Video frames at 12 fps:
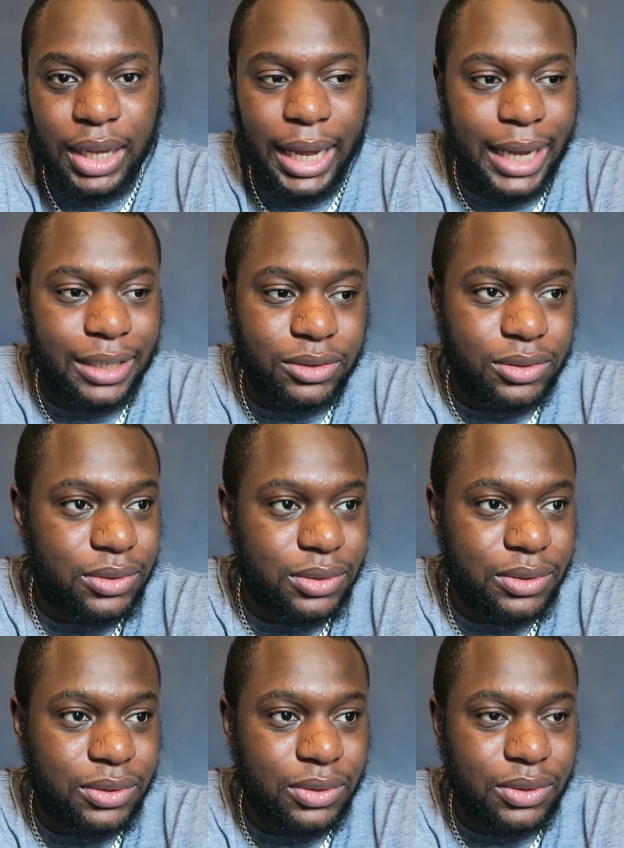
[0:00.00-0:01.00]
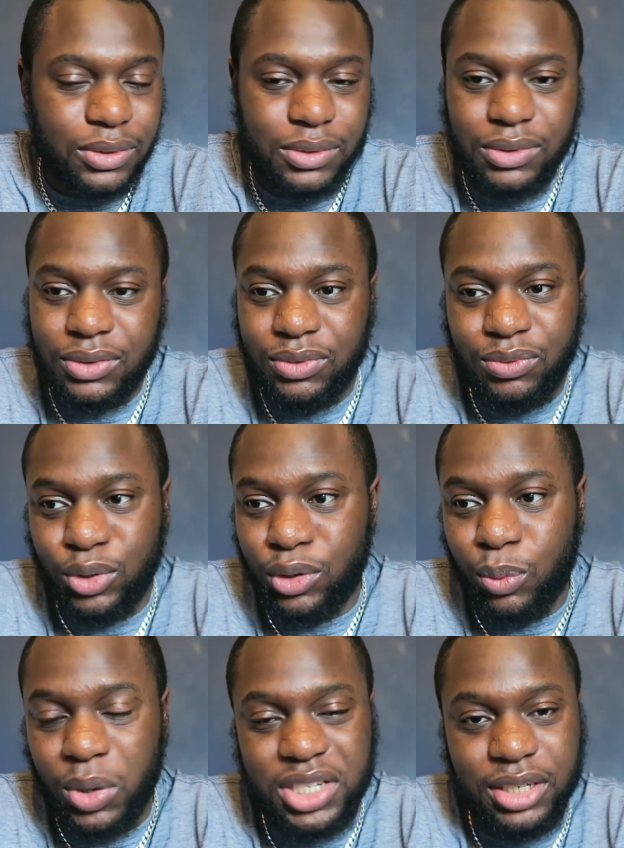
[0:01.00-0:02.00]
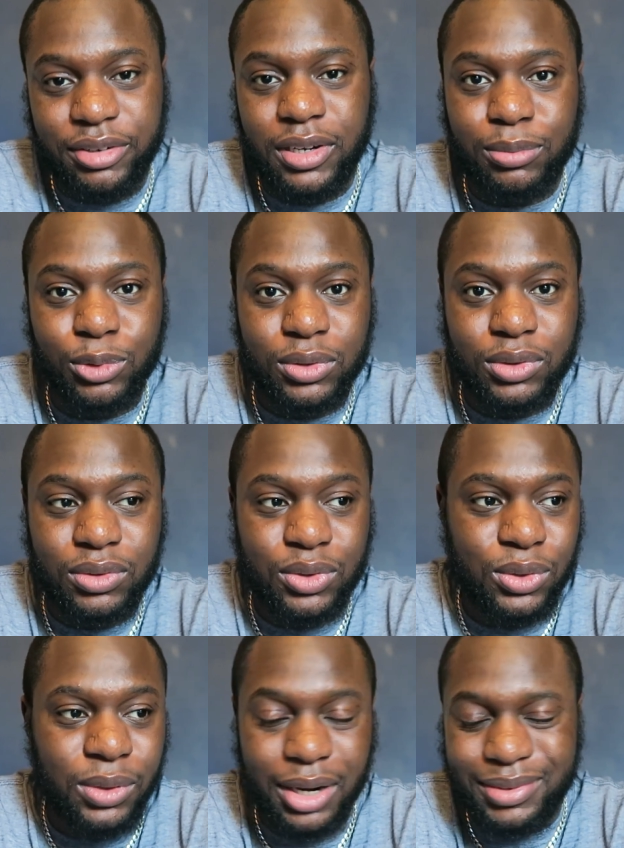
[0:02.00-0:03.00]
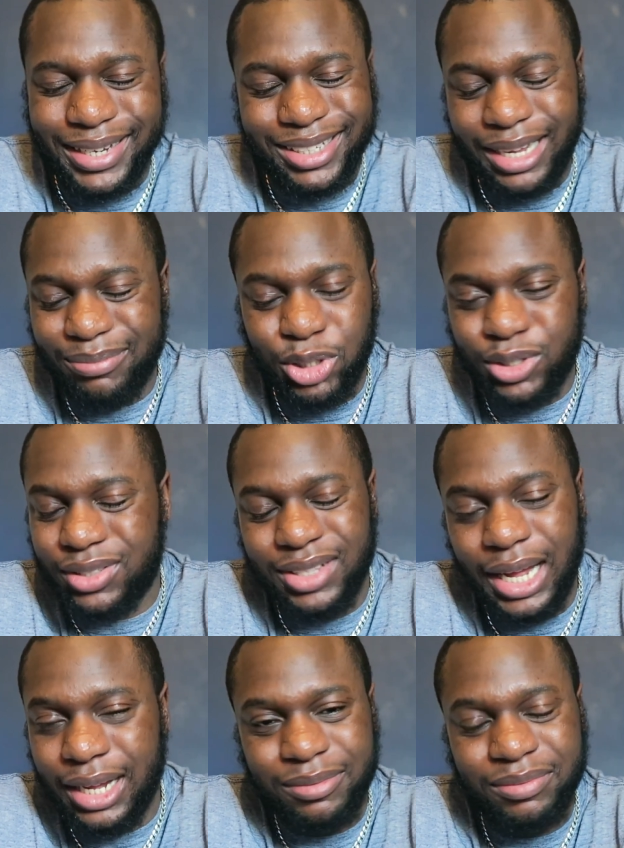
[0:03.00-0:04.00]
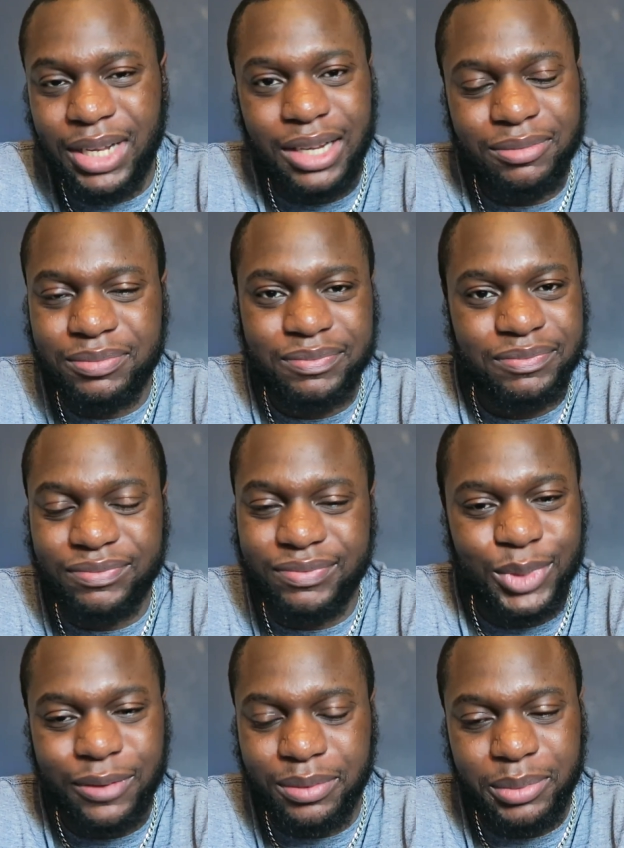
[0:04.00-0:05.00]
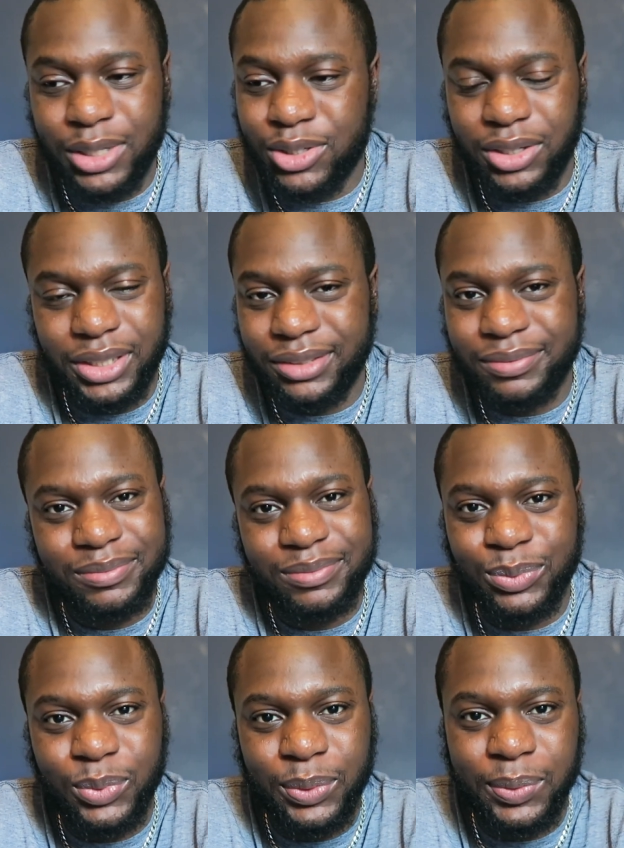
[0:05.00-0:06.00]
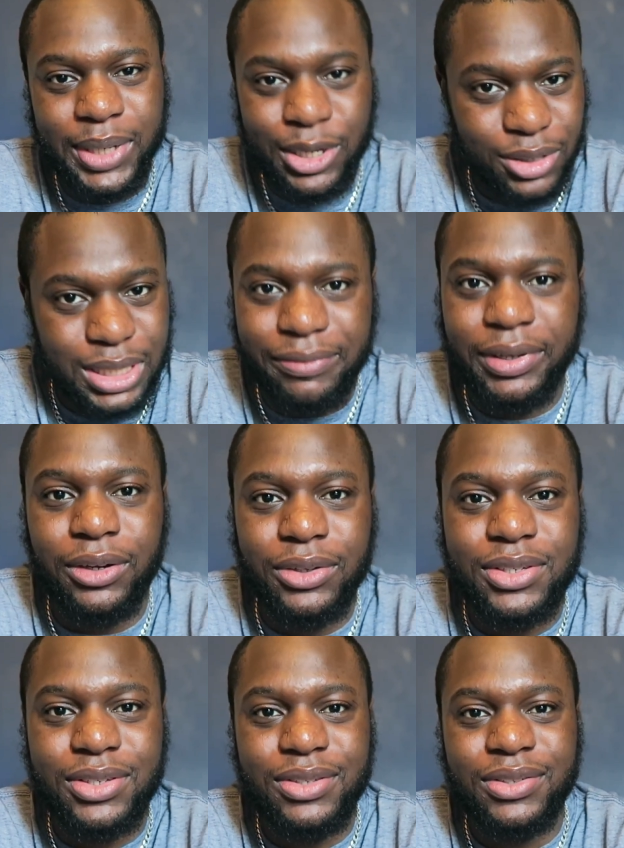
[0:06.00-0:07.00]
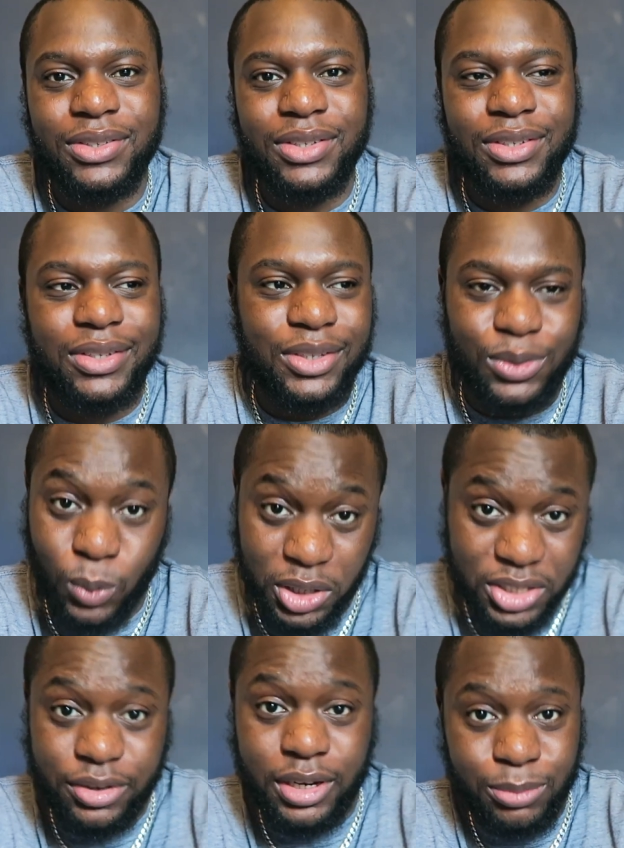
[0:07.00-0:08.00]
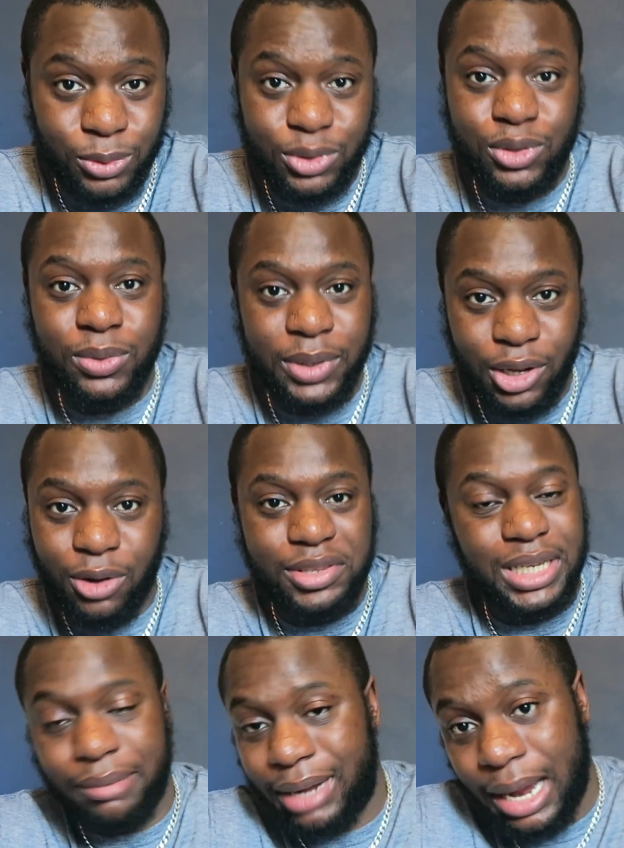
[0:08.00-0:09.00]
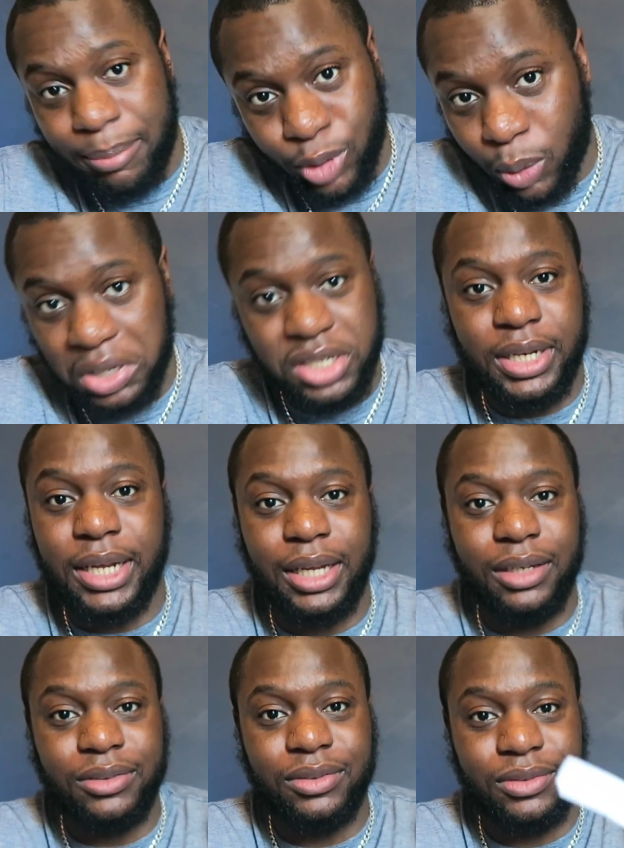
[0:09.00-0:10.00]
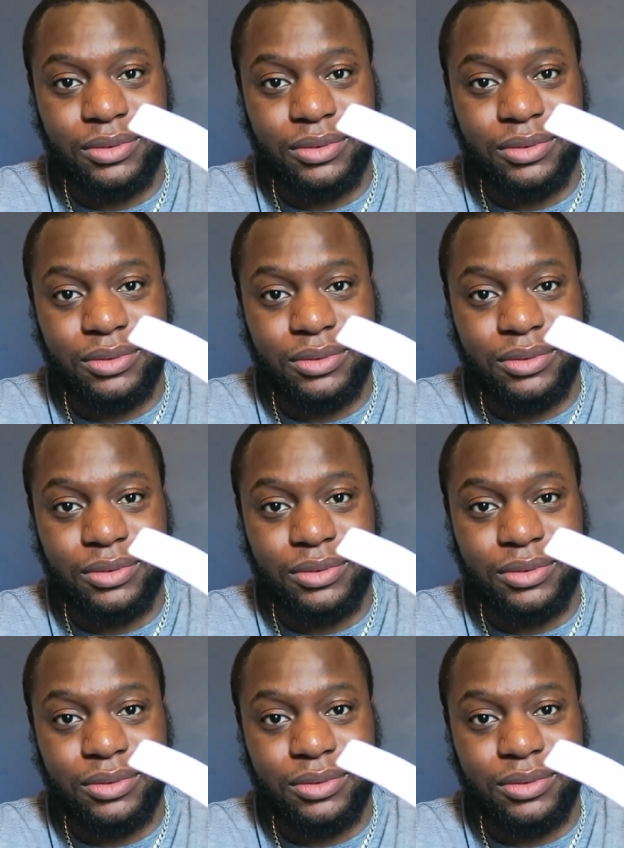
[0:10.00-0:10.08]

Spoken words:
and, you know, watching Incredibles 2, and I'm like, I'm just, nah, not for me, sorry. We can do something else. Watch Incredibles 2 in your own time. I'm not watching it again.